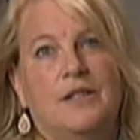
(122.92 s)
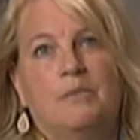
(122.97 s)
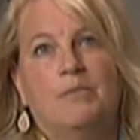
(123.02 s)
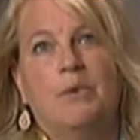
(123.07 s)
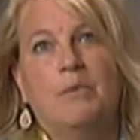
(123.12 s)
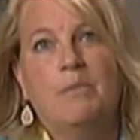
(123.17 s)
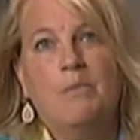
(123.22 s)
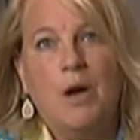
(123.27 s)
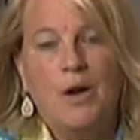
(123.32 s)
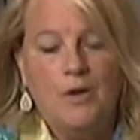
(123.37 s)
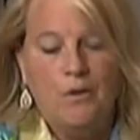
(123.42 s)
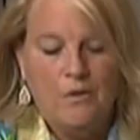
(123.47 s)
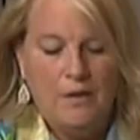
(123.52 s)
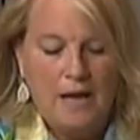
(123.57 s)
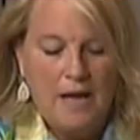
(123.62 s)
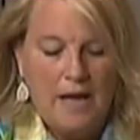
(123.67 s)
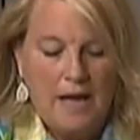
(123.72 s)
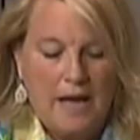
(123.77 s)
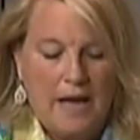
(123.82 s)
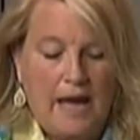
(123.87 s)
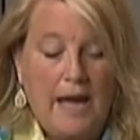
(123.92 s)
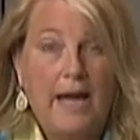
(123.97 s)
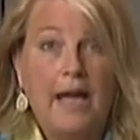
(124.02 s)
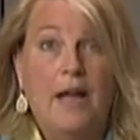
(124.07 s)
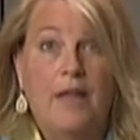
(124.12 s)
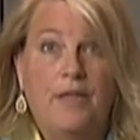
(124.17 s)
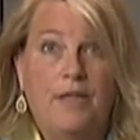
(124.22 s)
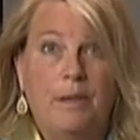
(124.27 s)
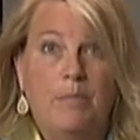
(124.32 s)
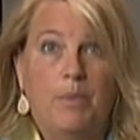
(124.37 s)
to promote a
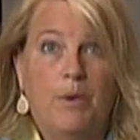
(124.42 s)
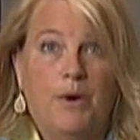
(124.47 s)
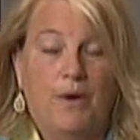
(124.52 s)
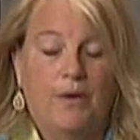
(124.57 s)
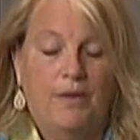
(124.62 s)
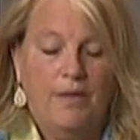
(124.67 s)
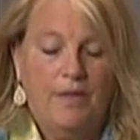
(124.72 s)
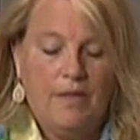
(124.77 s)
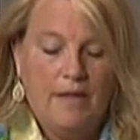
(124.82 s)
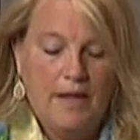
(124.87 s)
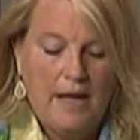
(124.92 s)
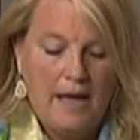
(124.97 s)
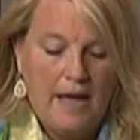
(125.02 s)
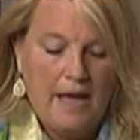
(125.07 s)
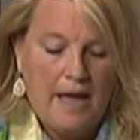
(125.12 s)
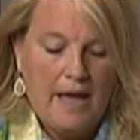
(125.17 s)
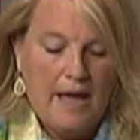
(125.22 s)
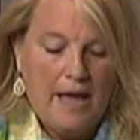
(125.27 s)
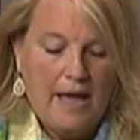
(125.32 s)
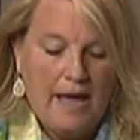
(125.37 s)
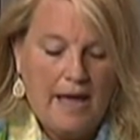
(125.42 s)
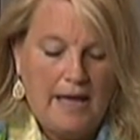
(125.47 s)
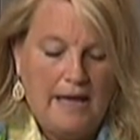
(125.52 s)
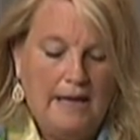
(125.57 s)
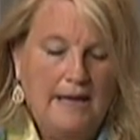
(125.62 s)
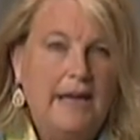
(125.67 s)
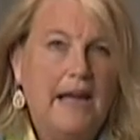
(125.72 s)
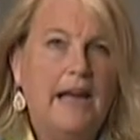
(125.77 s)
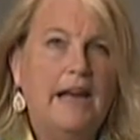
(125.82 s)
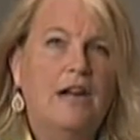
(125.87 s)
healthy birth.
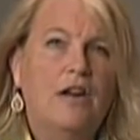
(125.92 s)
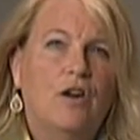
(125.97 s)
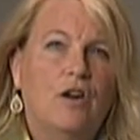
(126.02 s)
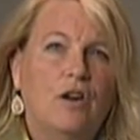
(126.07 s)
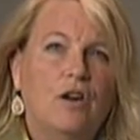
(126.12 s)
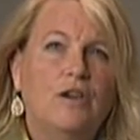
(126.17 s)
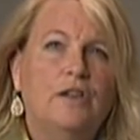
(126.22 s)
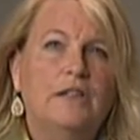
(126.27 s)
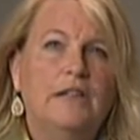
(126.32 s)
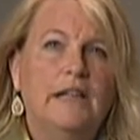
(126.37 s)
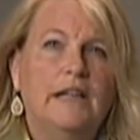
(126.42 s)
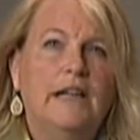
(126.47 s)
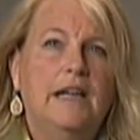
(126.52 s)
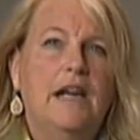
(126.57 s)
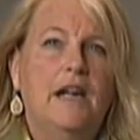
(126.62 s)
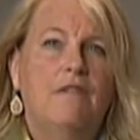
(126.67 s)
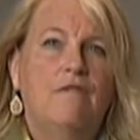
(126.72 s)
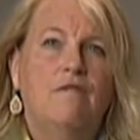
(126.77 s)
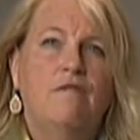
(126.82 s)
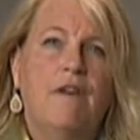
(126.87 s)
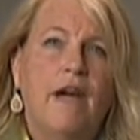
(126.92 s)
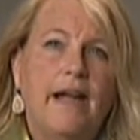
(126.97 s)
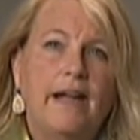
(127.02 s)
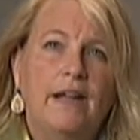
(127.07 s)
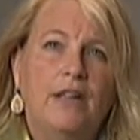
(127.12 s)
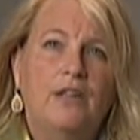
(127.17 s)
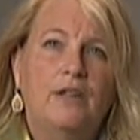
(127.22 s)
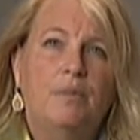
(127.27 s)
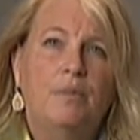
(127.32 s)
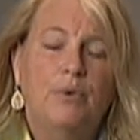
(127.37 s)
And getting early and
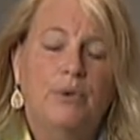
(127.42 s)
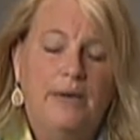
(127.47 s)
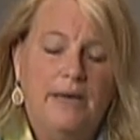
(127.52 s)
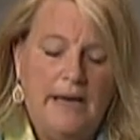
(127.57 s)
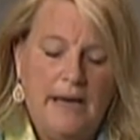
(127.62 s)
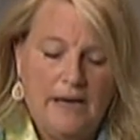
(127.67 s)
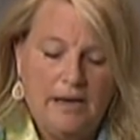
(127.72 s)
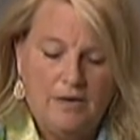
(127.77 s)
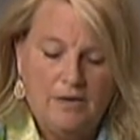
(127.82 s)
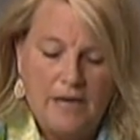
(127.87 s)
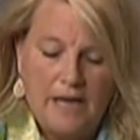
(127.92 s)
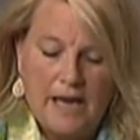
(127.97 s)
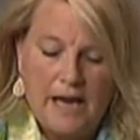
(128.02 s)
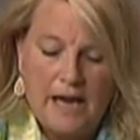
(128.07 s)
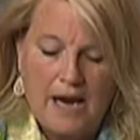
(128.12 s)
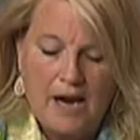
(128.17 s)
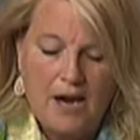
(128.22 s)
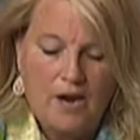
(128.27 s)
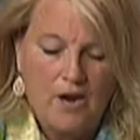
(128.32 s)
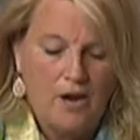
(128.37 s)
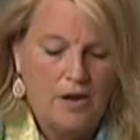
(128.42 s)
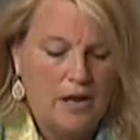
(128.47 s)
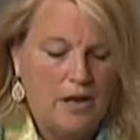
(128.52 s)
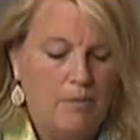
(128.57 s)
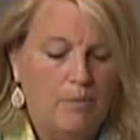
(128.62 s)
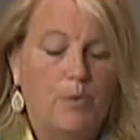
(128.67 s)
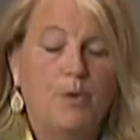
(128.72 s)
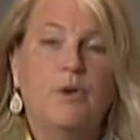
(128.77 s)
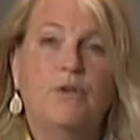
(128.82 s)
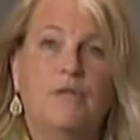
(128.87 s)
regular prenatal care
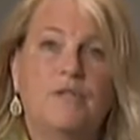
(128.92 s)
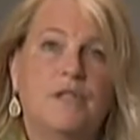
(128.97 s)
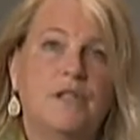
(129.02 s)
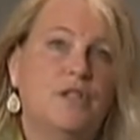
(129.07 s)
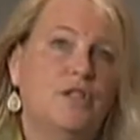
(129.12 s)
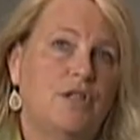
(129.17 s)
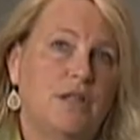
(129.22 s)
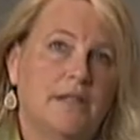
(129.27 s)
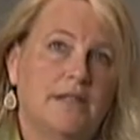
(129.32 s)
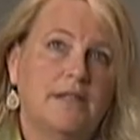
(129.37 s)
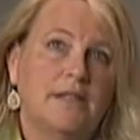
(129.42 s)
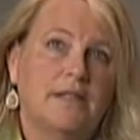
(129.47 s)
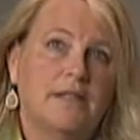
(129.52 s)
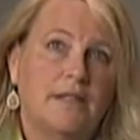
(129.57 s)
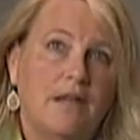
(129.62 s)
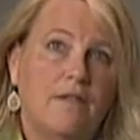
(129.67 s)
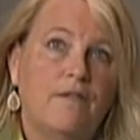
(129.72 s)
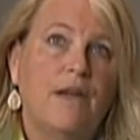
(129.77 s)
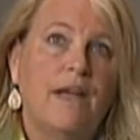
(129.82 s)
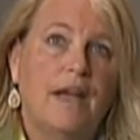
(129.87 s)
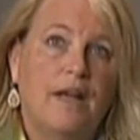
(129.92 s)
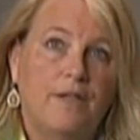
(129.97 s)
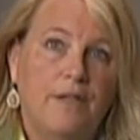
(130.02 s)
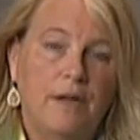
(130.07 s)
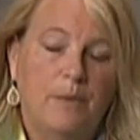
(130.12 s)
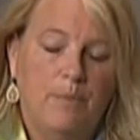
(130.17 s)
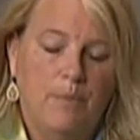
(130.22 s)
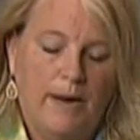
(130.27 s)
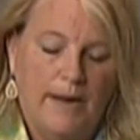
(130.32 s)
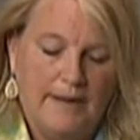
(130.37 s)
improves the chances of a
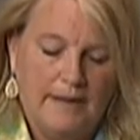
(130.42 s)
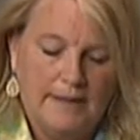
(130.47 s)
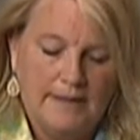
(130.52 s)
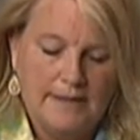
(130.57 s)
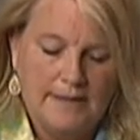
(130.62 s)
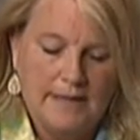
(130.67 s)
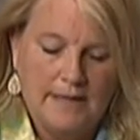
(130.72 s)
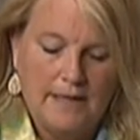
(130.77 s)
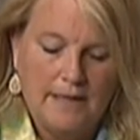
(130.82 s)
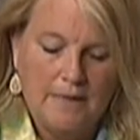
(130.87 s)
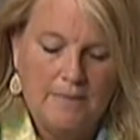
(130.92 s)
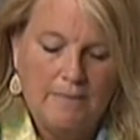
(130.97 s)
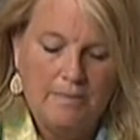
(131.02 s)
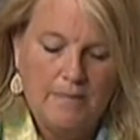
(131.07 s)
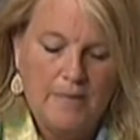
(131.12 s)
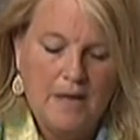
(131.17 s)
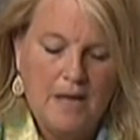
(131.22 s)
healthy pregnancy.